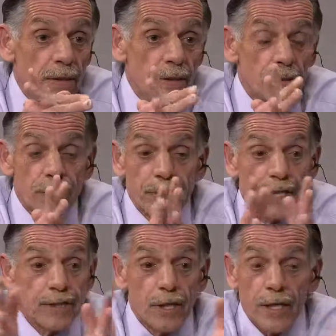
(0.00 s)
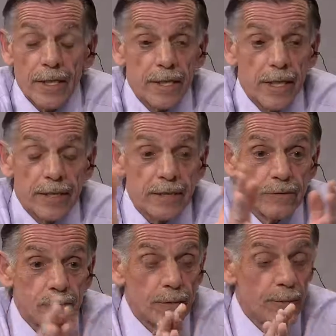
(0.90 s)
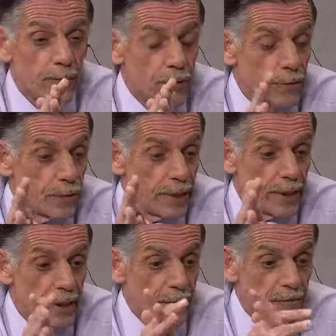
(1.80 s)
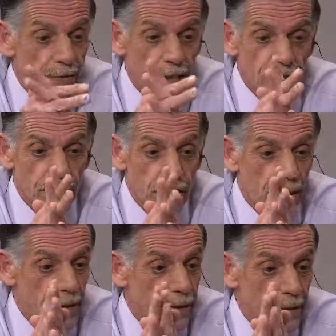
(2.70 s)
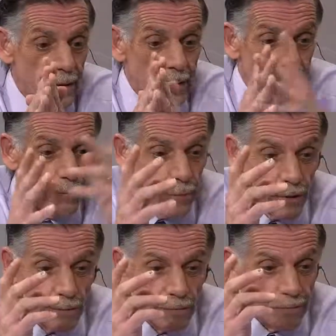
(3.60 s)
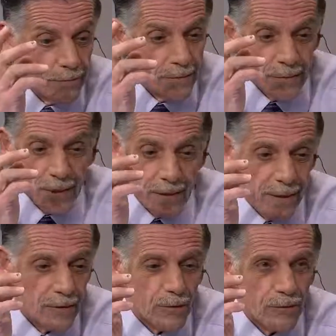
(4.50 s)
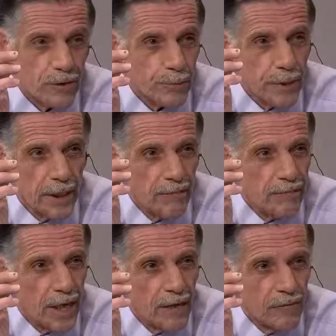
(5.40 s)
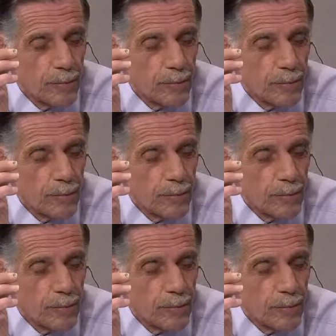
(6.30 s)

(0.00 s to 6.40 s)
know, thank God I can remember when Flexcon built, I don't know if it's Plant 5